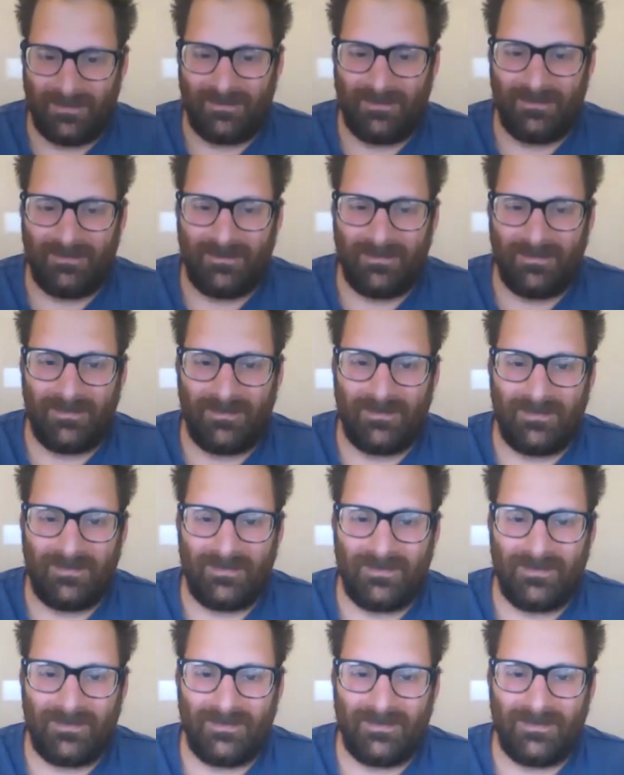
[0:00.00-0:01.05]

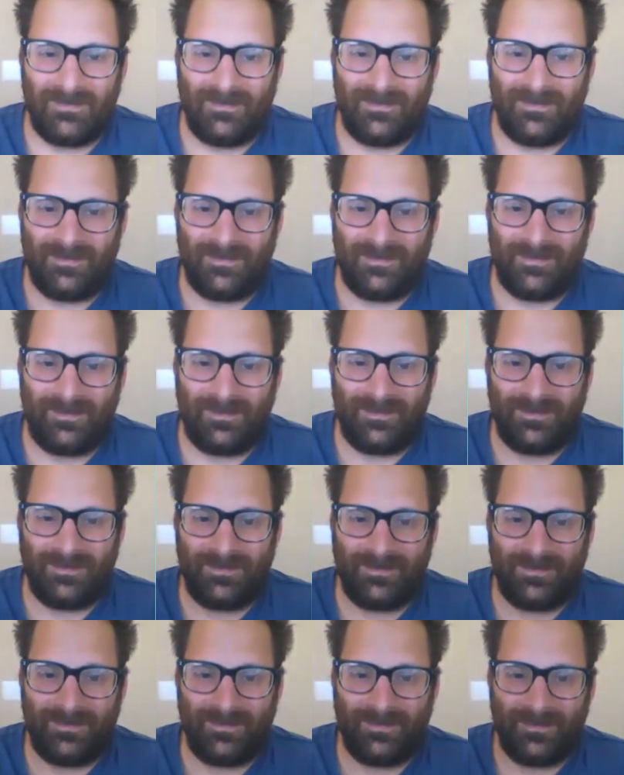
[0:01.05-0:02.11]

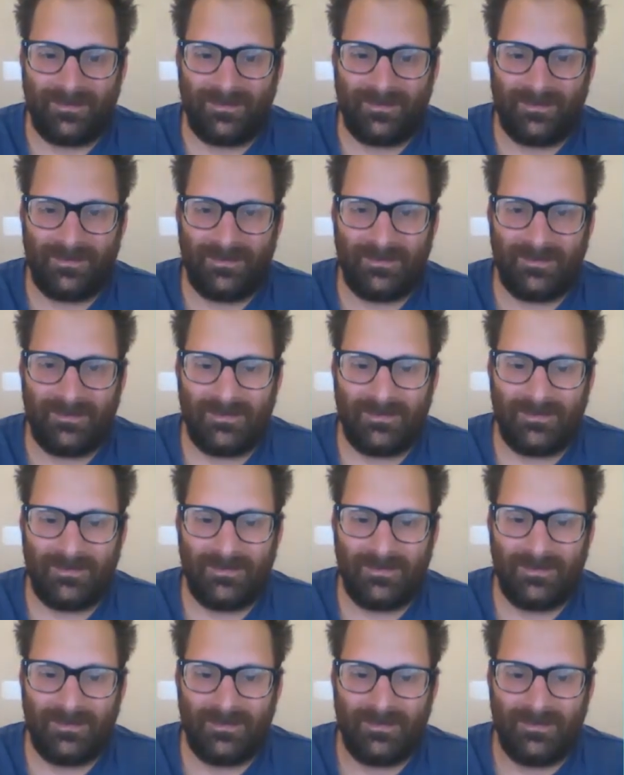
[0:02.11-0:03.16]

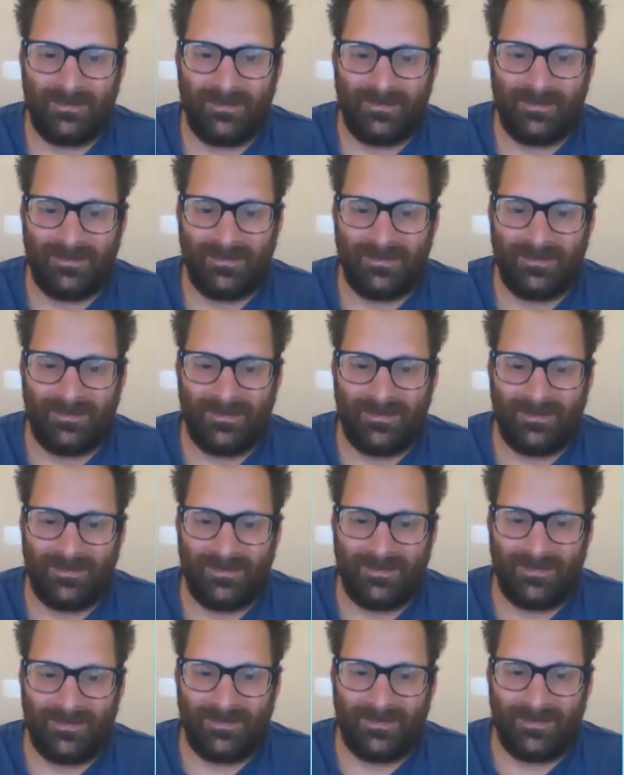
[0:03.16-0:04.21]

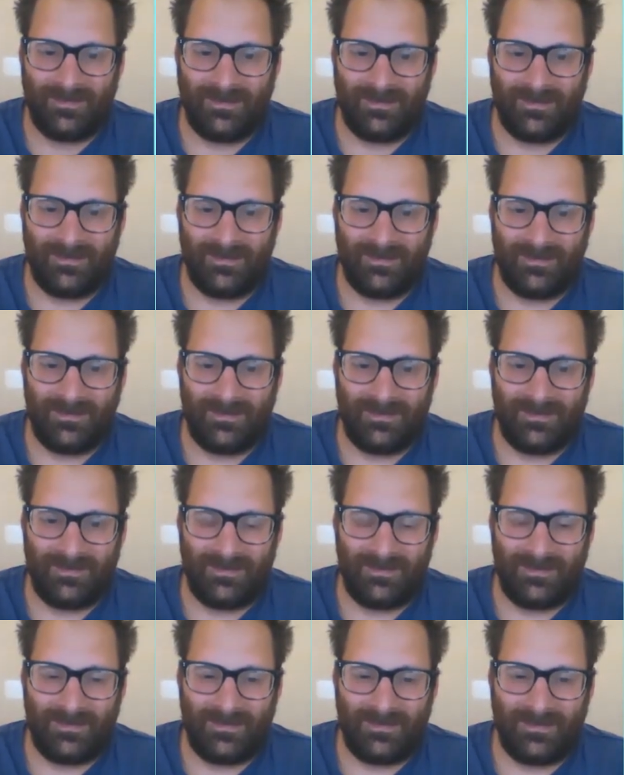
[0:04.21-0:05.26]

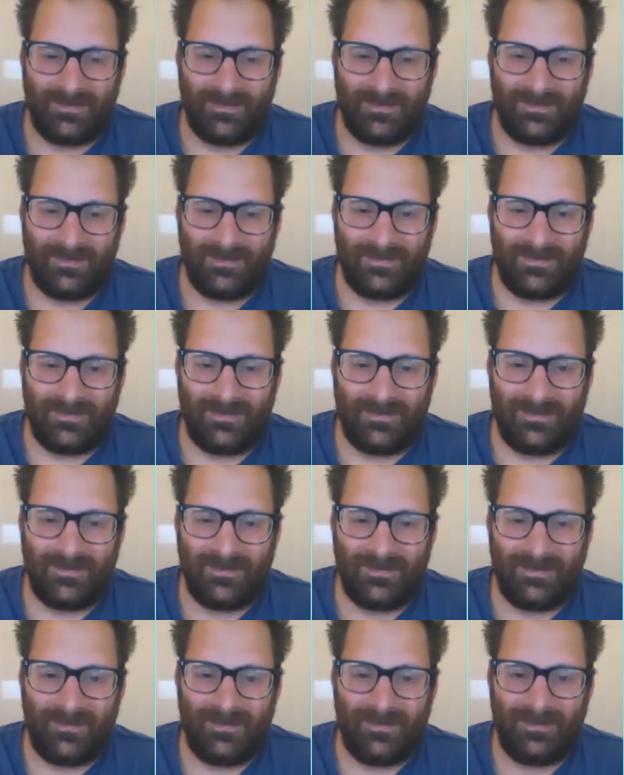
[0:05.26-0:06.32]

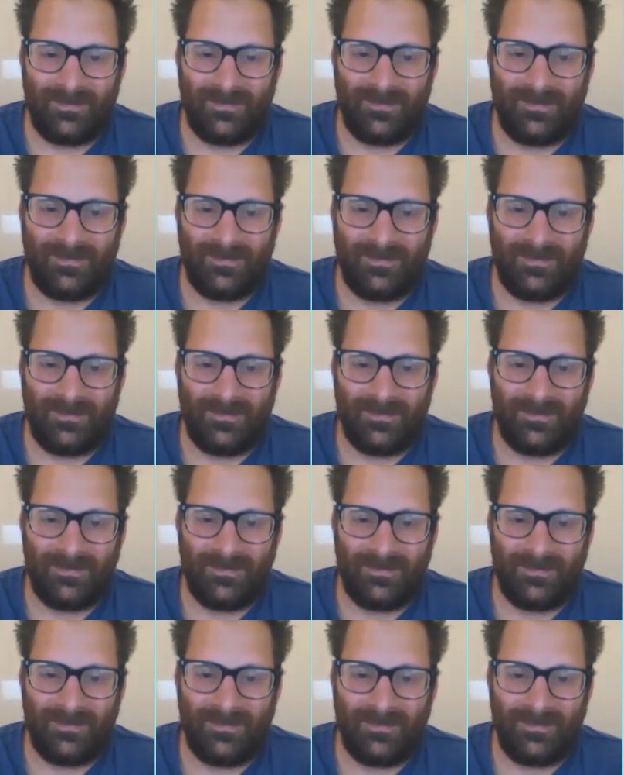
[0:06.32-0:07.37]

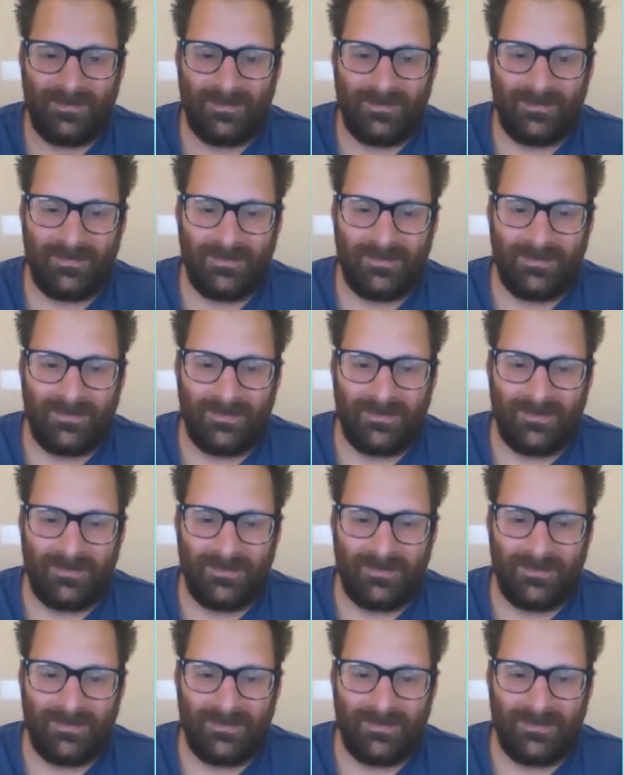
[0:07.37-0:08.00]
(not speaking)